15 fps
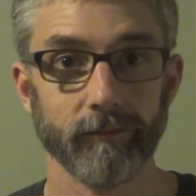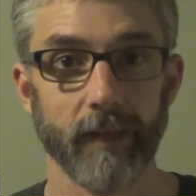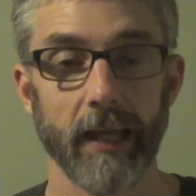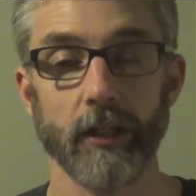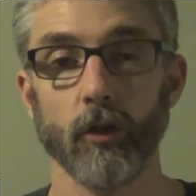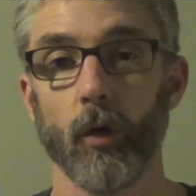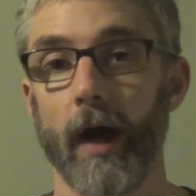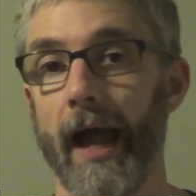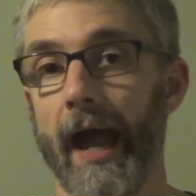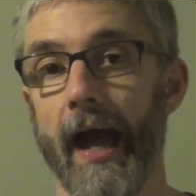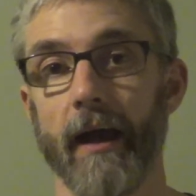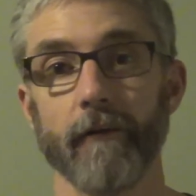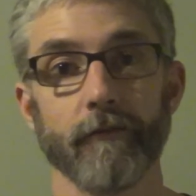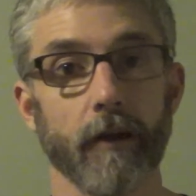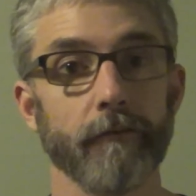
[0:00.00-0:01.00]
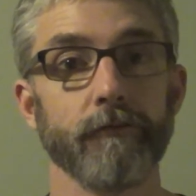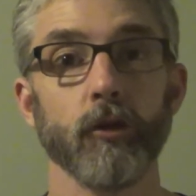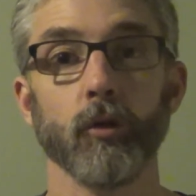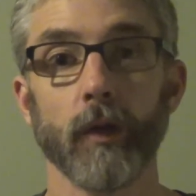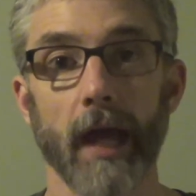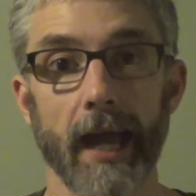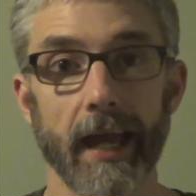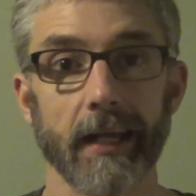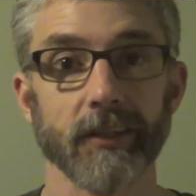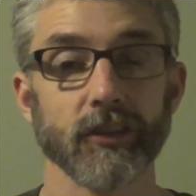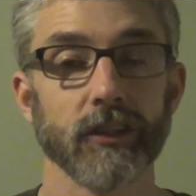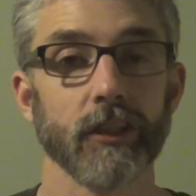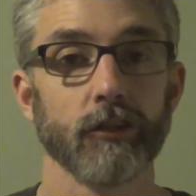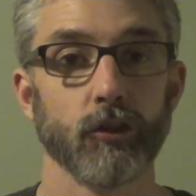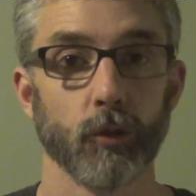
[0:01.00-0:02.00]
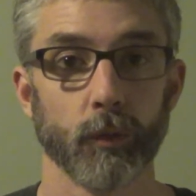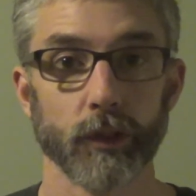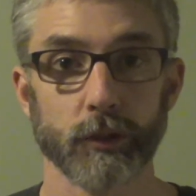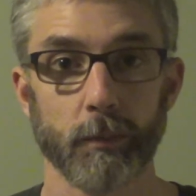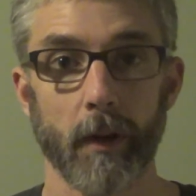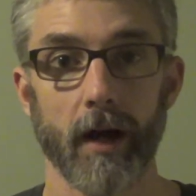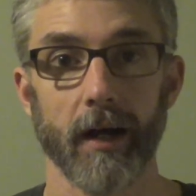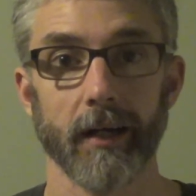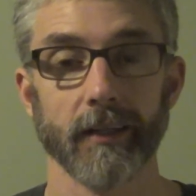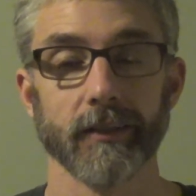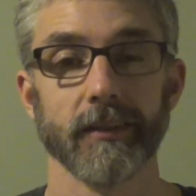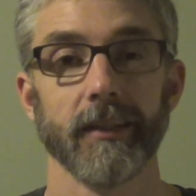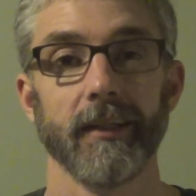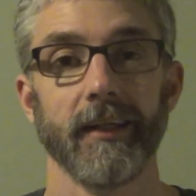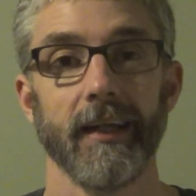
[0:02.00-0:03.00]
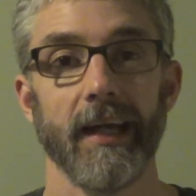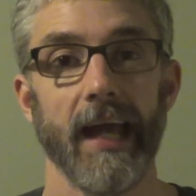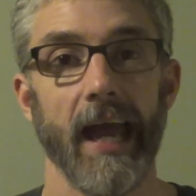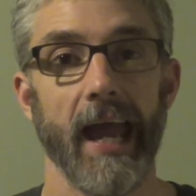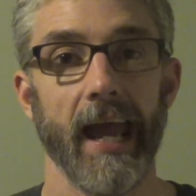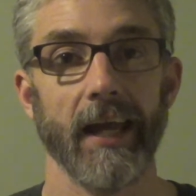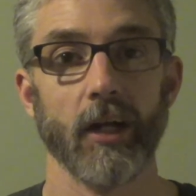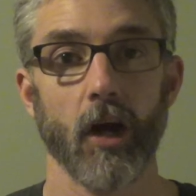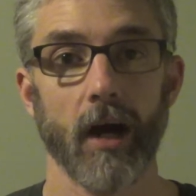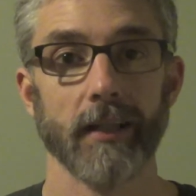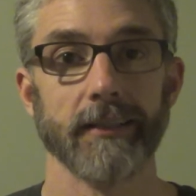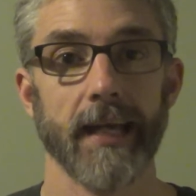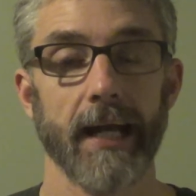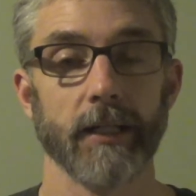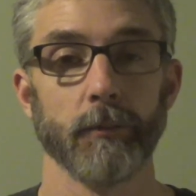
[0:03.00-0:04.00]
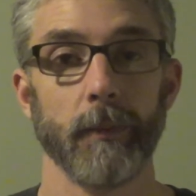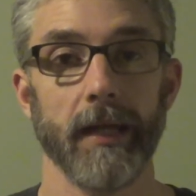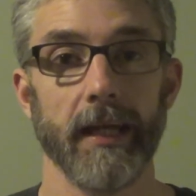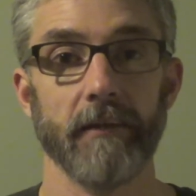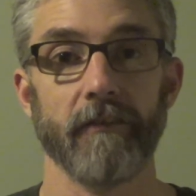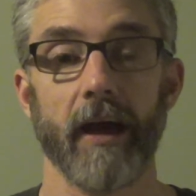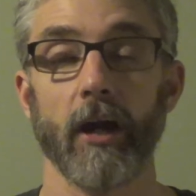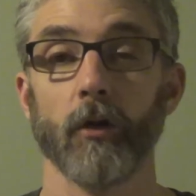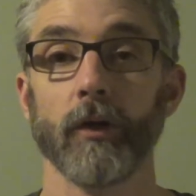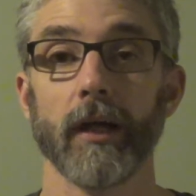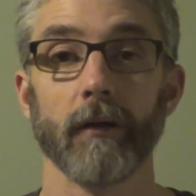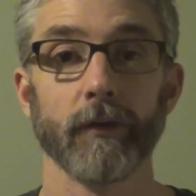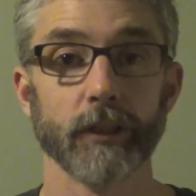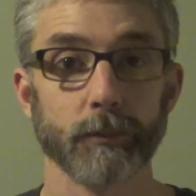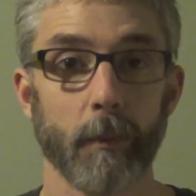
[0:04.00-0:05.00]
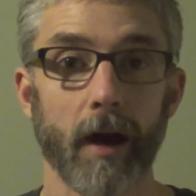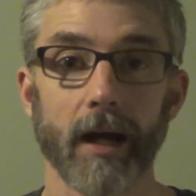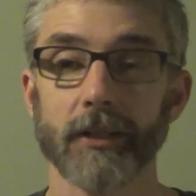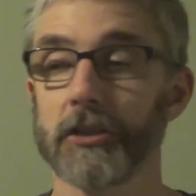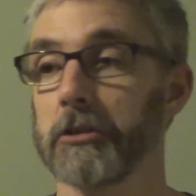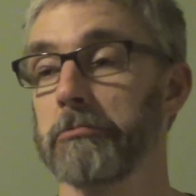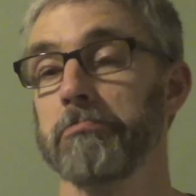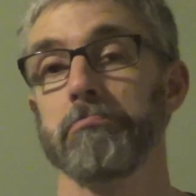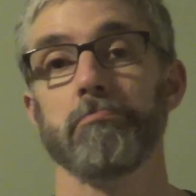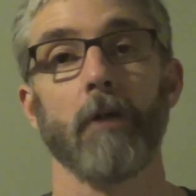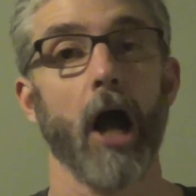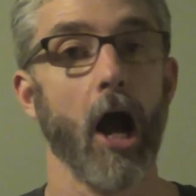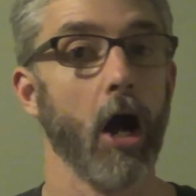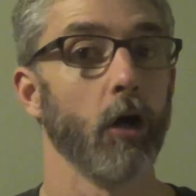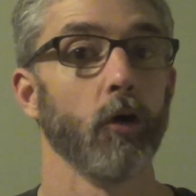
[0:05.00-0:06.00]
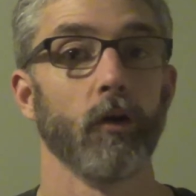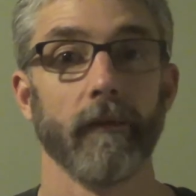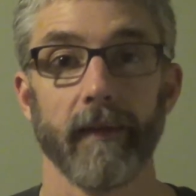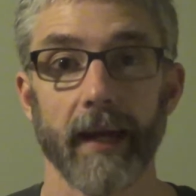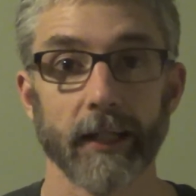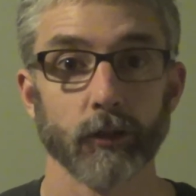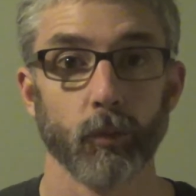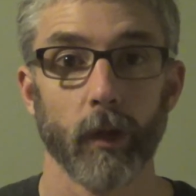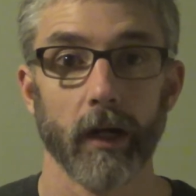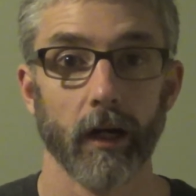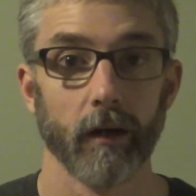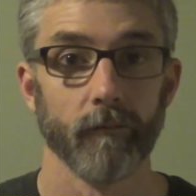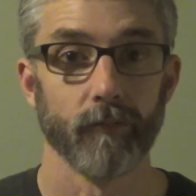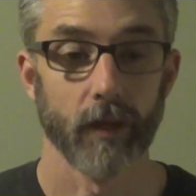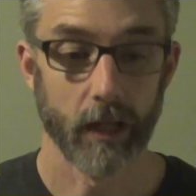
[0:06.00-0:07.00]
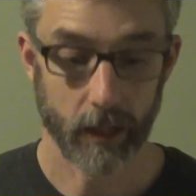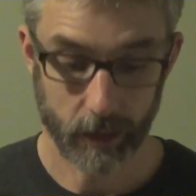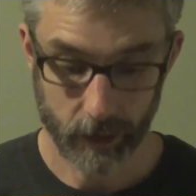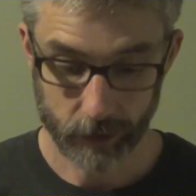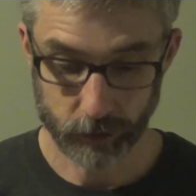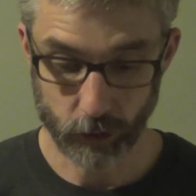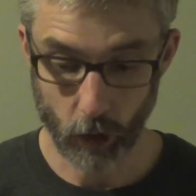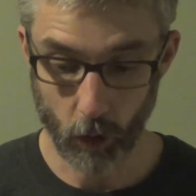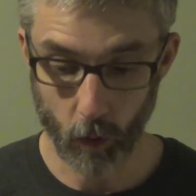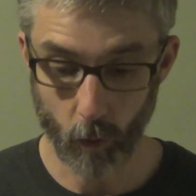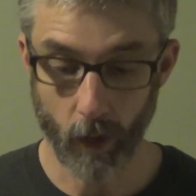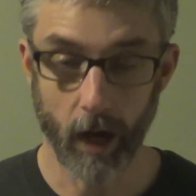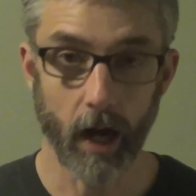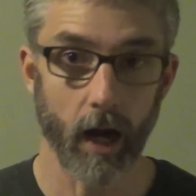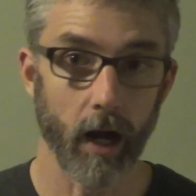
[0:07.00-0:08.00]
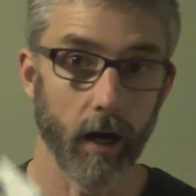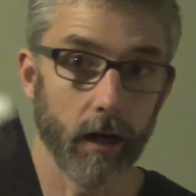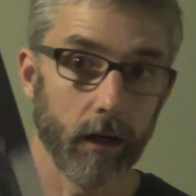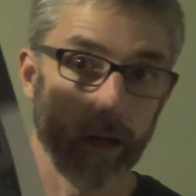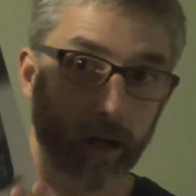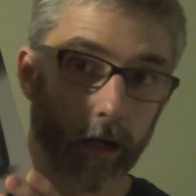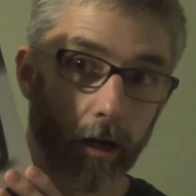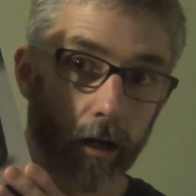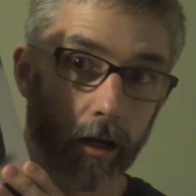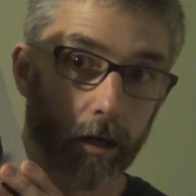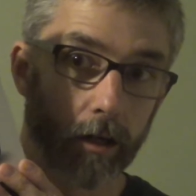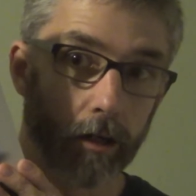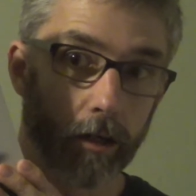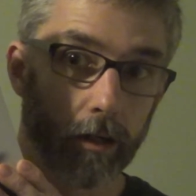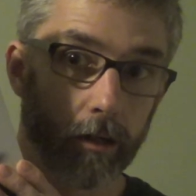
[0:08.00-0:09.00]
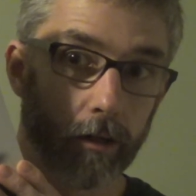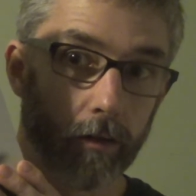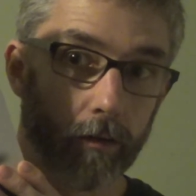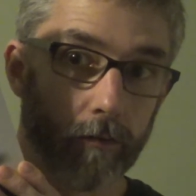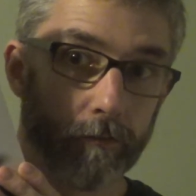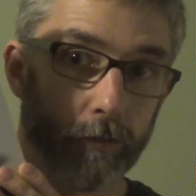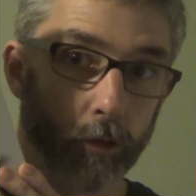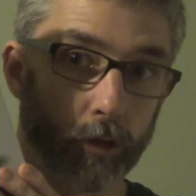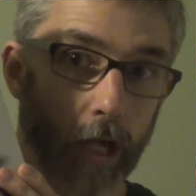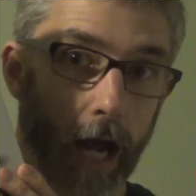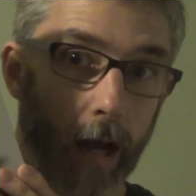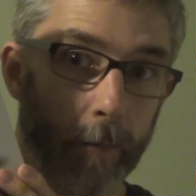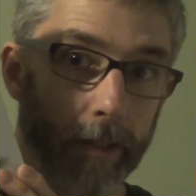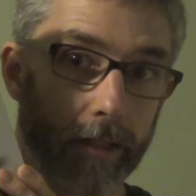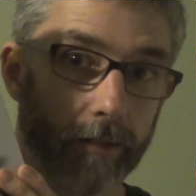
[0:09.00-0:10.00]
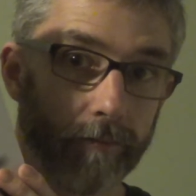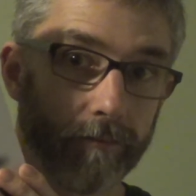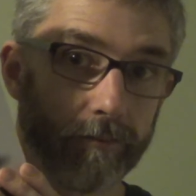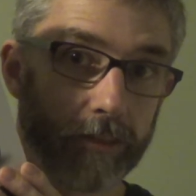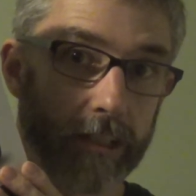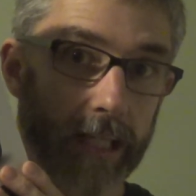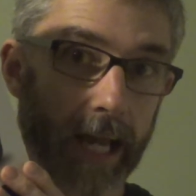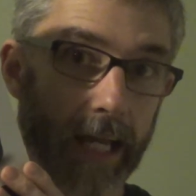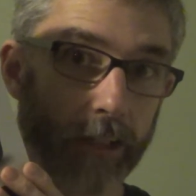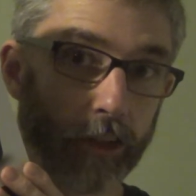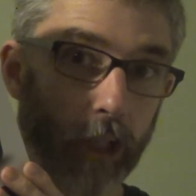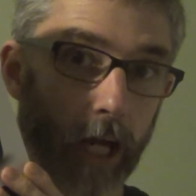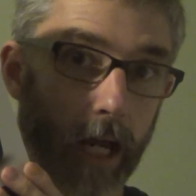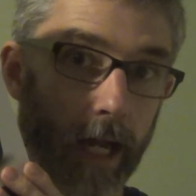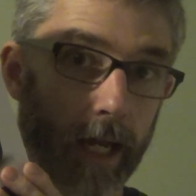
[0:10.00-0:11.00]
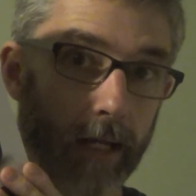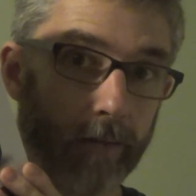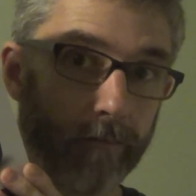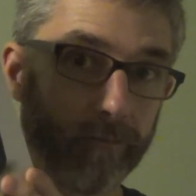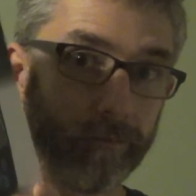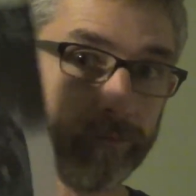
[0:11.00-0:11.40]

And you'll have a few days to respond and contact me. If I don't get a response, I'll go to the next winner. So, uh, Futaba, T8J.